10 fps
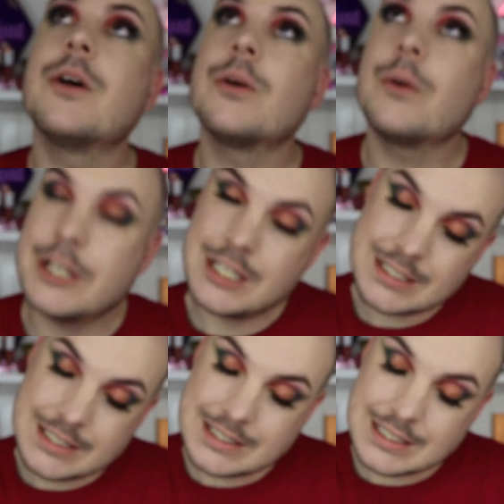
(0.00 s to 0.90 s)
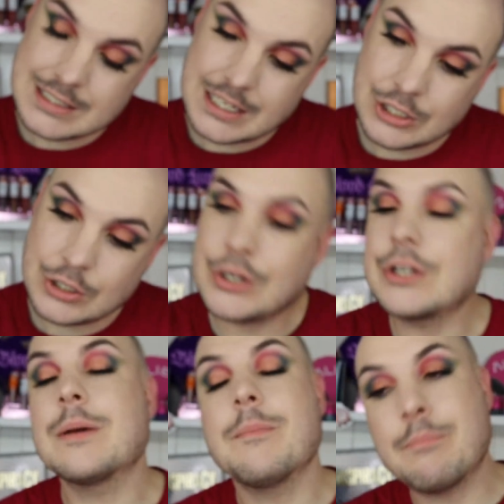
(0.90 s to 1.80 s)
which is
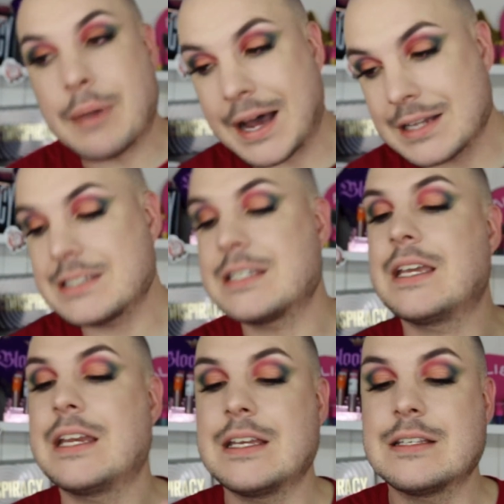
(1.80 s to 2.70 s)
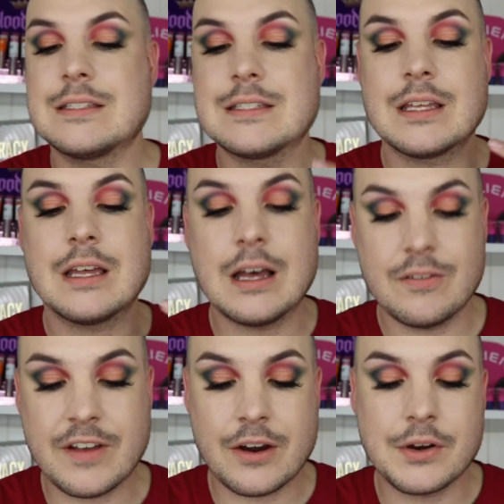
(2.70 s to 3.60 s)
discontinued, but it is
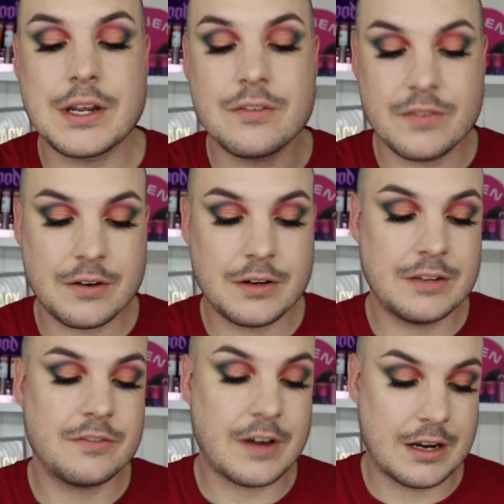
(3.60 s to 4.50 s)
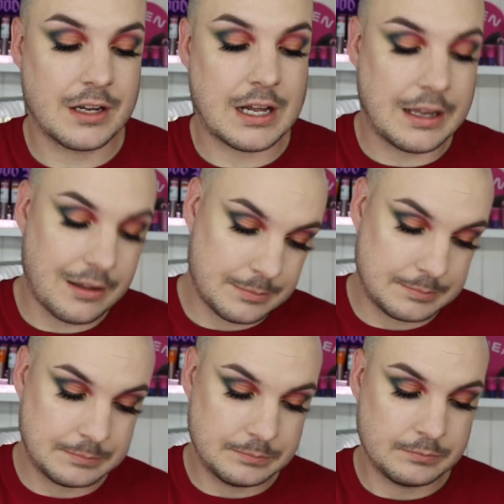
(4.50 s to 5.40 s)
a very, very fun color.
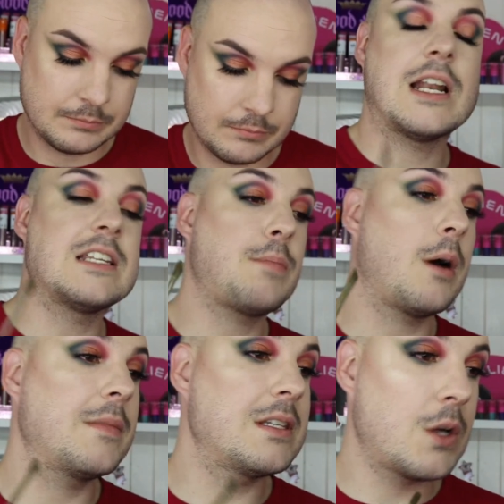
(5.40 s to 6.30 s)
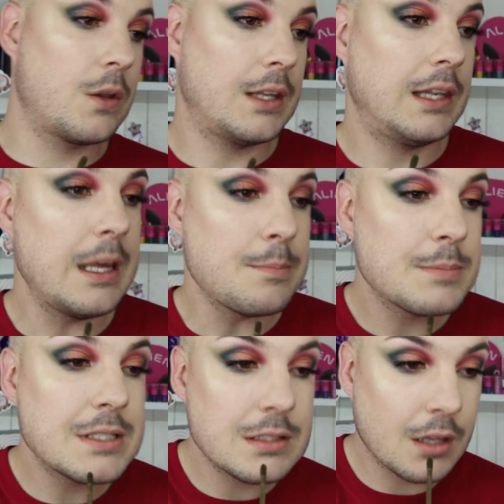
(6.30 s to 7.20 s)
So let's pop this on the
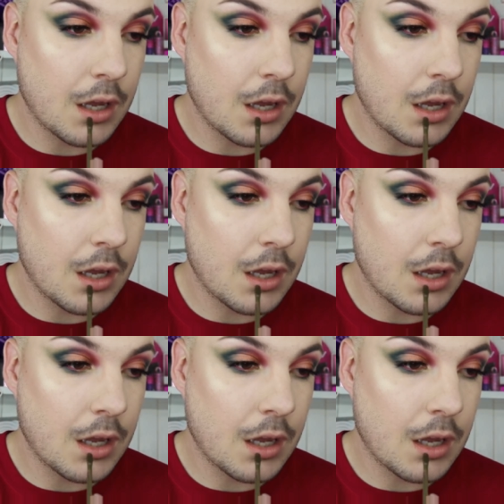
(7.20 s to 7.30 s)
lips.